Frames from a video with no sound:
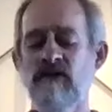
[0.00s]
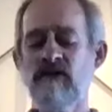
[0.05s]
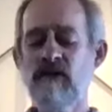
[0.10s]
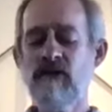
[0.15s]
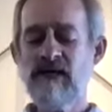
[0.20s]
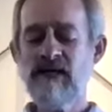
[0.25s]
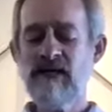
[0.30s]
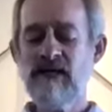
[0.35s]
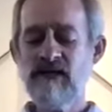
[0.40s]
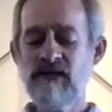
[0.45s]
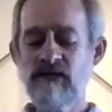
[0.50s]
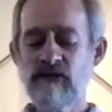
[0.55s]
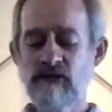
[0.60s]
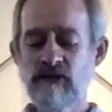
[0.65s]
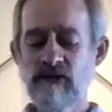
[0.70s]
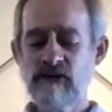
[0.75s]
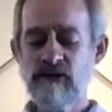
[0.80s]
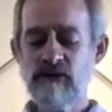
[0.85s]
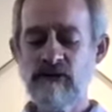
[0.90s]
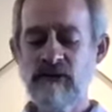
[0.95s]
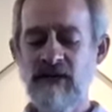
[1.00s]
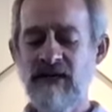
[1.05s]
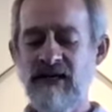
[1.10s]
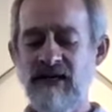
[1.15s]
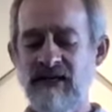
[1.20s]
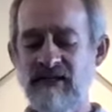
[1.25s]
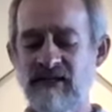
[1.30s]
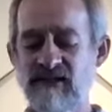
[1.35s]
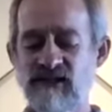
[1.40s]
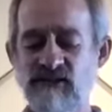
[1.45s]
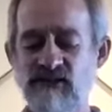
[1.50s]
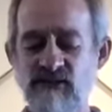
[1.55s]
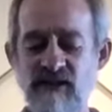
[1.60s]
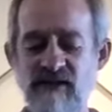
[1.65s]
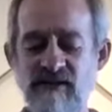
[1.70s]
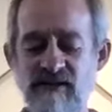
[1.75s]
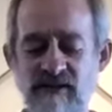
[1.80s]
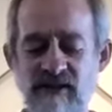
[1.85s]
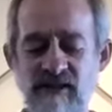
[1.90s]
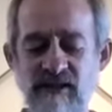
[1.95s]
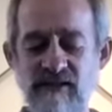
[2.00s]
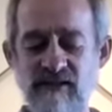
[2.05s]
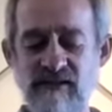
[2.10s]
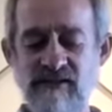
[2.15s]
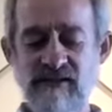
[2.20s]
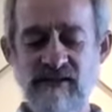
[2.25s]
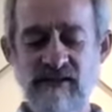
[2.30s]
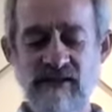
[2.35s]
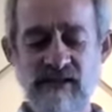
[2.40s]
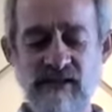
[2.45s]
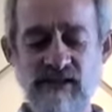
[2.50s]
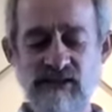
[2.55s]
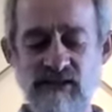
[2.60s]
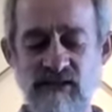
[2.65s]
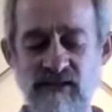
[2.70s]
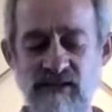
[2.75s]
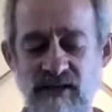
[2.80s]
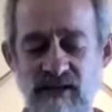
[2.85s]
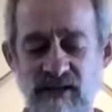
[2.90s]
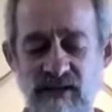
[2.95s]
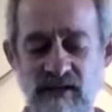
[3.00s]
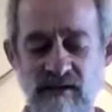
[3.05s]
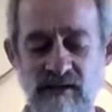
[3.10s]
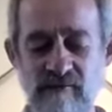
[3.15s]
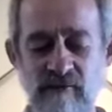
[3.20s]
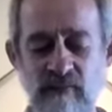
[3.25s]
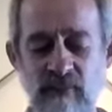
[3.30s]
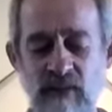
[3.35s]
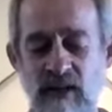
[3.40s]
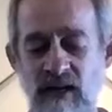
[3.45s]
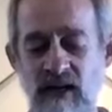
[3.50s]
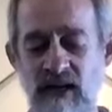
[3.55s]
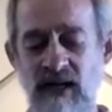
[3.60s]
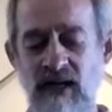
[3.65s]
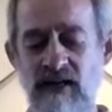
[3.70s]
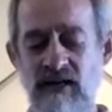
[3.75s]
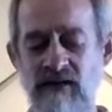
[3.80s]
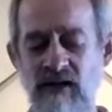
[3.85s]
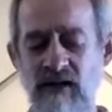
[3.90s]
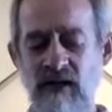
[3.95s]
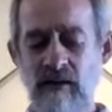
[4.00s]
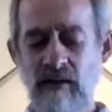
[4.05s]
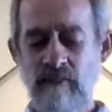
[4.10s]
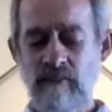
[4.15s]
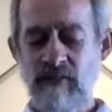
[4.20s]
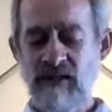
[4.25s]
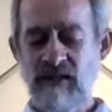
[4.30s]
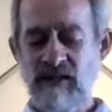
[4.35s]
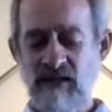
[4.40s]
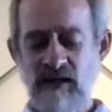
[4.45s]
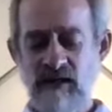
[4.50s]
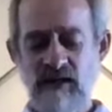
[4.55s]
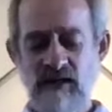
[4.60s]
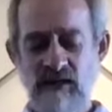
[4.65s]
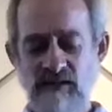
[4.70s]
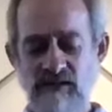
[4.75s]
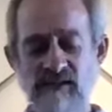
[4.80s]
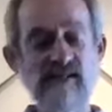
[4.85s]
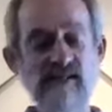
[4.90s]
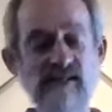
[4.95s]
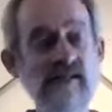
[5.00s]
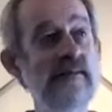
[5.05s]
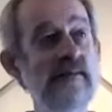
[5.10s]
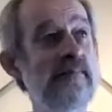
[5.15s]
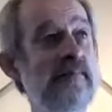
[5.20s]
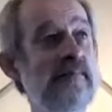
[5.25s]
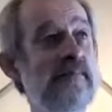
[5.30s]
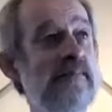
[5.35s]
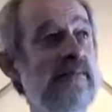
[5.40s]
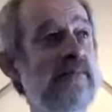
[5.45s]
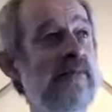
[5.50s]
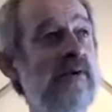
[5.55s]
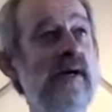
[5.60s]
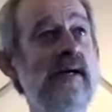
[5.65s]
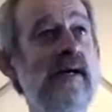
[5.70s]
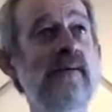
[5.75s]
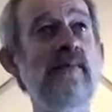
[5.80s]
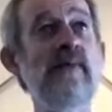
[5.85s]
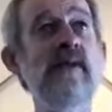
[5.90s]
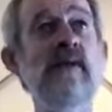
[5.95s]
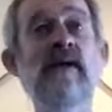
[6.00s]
Again, creating and strengthening this connection they have. And I, because, right?